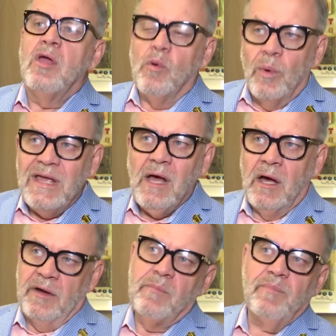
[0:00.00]
We
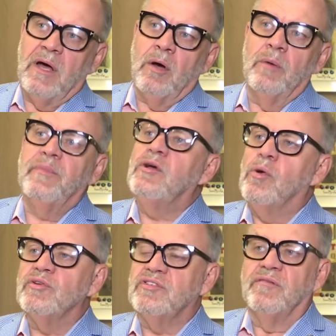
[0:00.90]
are in power
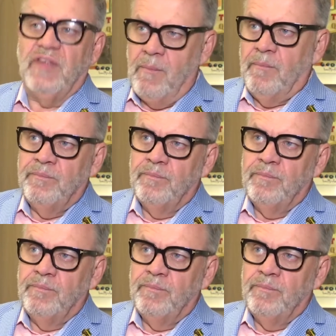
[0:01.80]
because of them,